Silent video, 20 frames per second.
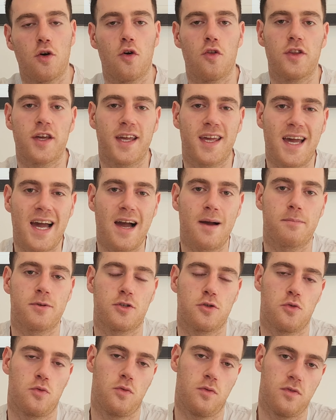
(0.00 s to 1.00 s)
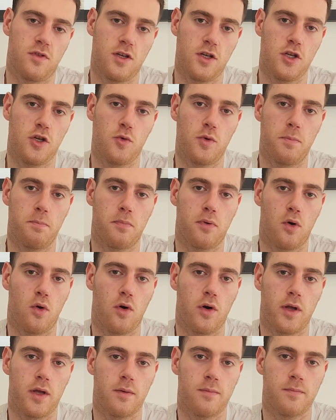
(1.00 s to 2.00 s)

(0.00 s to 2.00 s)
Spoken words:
on the capital that you employ.